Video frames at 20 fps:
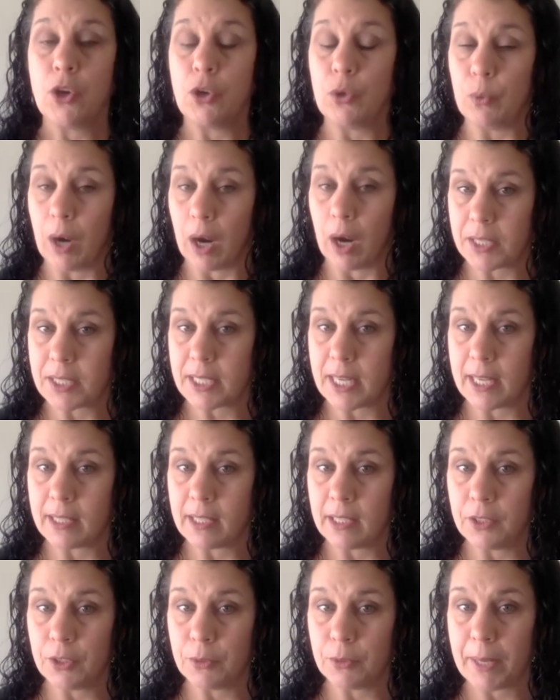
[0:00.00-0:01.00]
who are
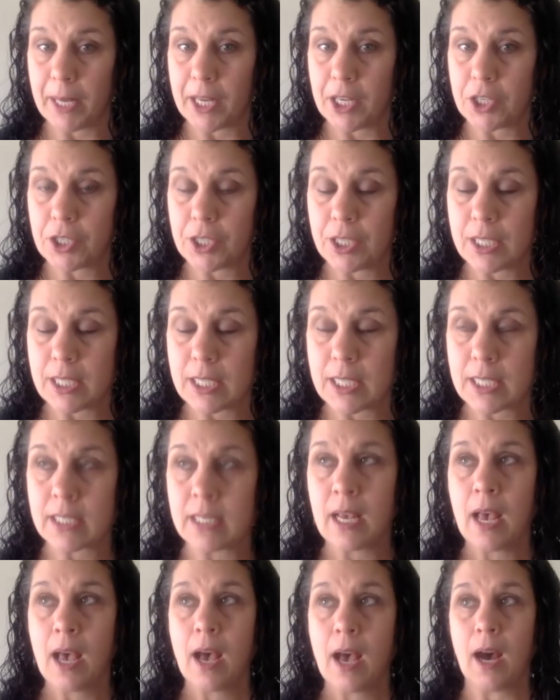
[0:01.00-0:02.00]
taking new patients.